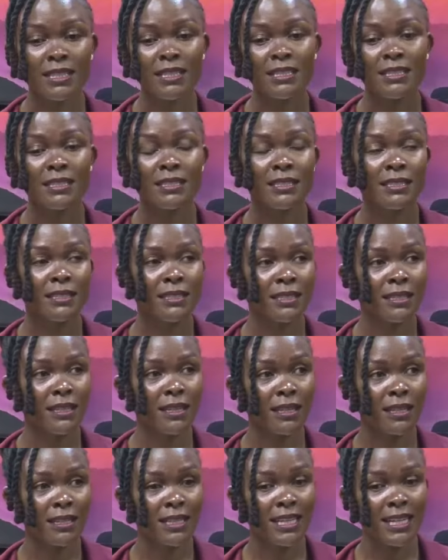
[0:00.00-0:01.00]
these
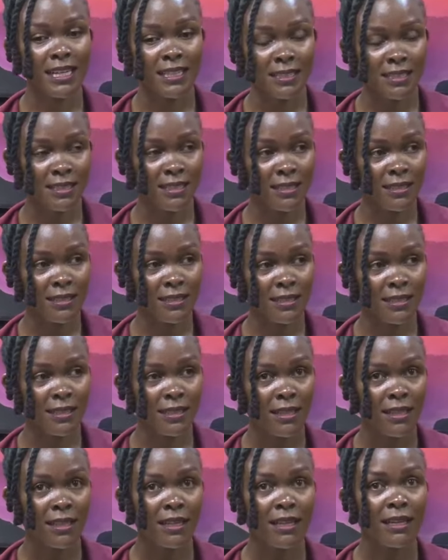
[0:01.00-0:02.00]
gadgets
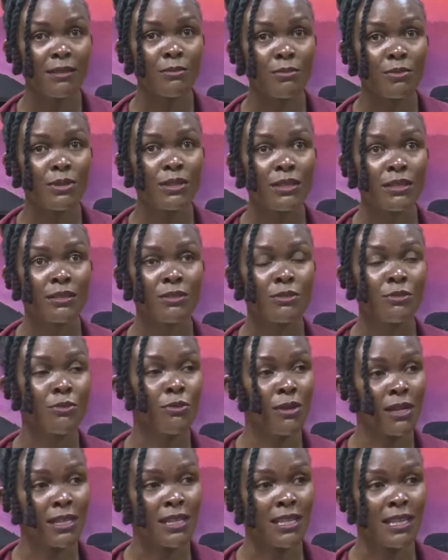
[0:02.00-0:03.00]
and be
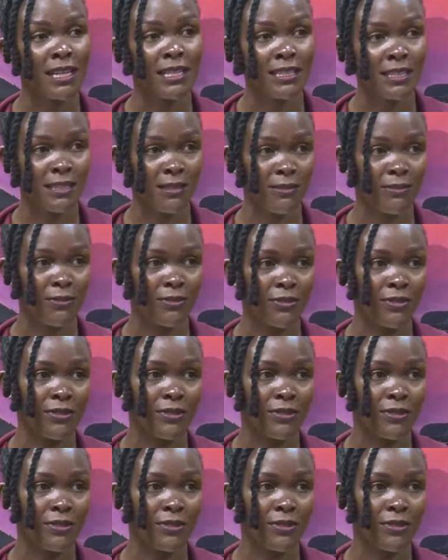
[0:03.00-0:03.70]
sure they are safe?